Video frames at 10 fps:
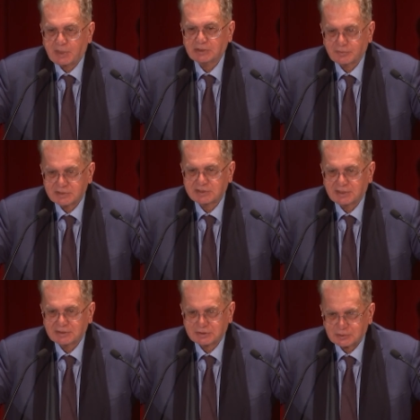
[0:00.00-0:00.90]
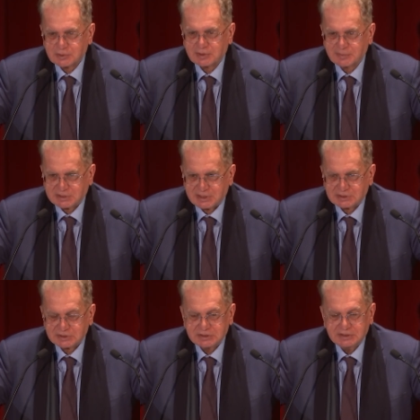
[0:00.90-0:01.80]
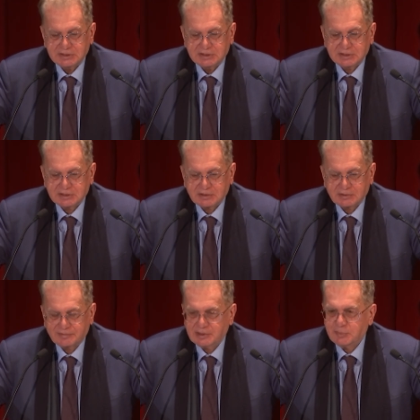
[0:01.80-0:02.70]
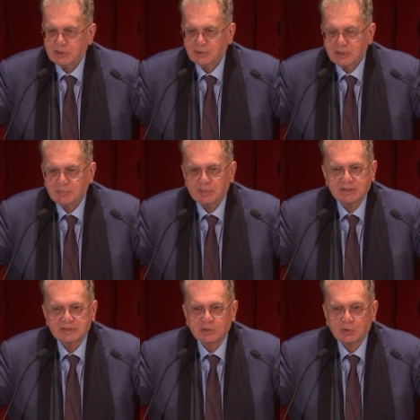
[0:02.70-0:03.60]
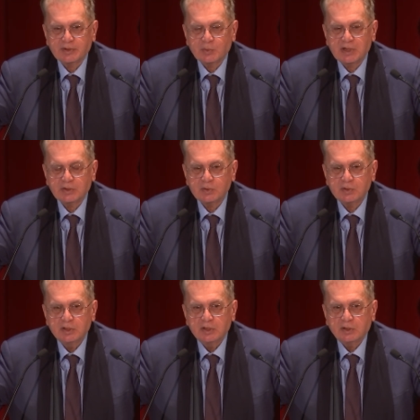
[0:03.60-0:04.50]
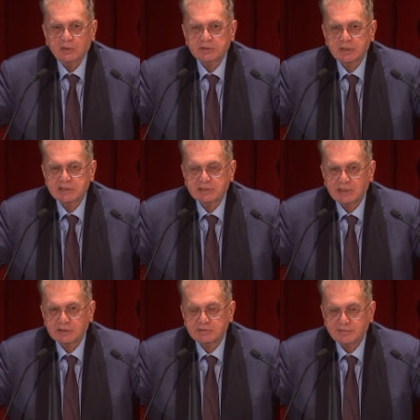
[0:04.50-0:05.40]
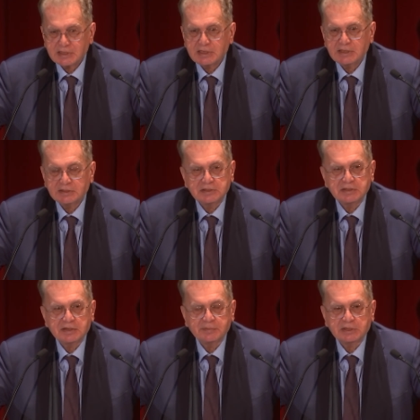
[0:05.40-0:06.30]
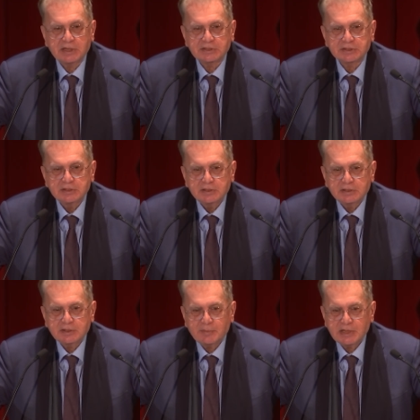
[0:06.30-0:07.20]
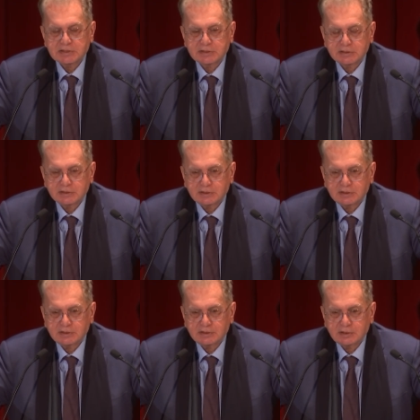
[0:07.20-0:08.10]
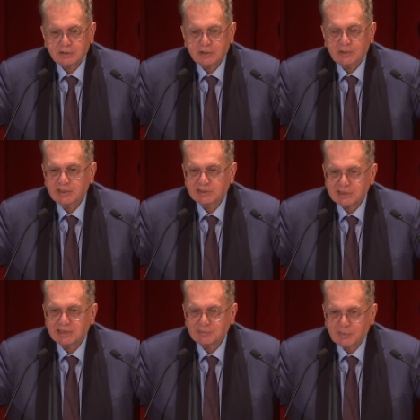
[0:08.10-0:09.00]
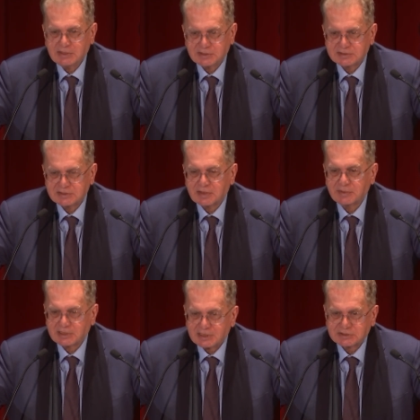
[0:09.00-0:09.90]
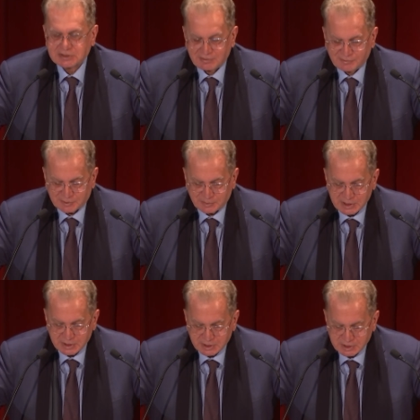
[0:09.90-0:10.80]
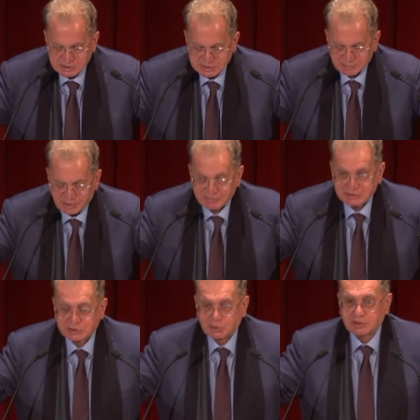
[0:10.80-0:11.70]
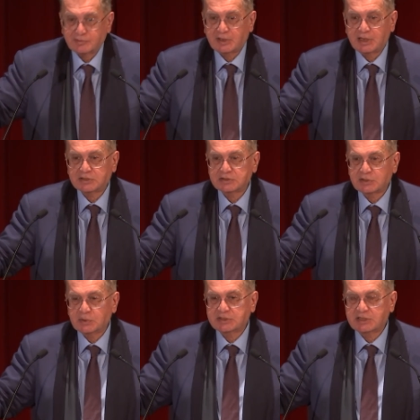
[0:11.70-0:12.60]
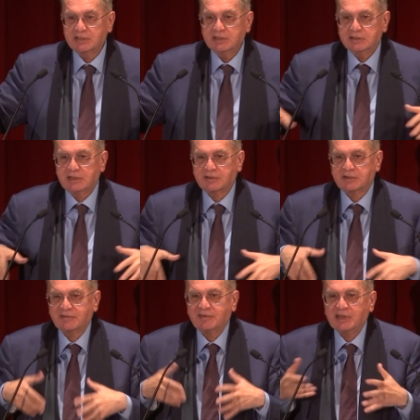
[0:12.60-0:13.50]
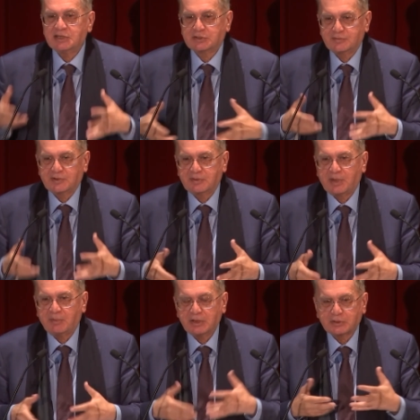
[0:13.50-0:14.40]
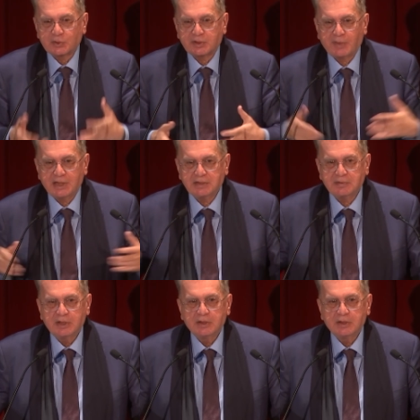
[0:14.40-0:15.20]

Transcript: part of his collection to Hermitage, uh, Filipino Lippi and so on. The one who also his collection finally ended in Hermitage, the best uh, early Italian paintings in Hermitage come from his Pavel Stroganov collection. So it's a, another revelation for the public to remind you